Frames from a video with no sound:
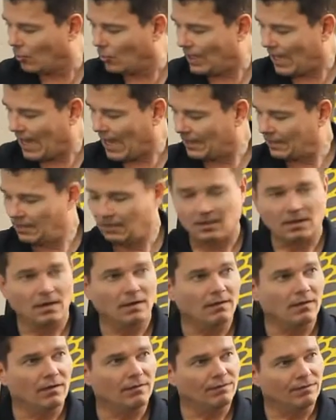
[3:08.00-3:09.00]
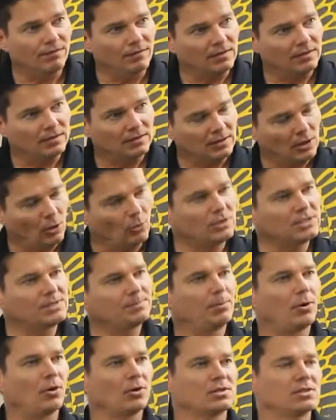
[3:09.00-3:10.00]
We added a
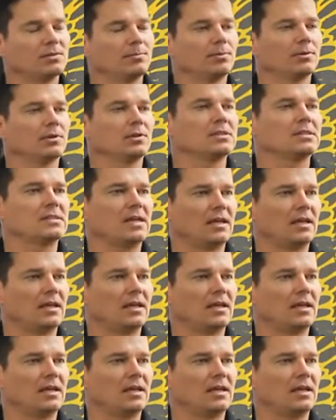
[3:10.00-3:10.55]
lowest possible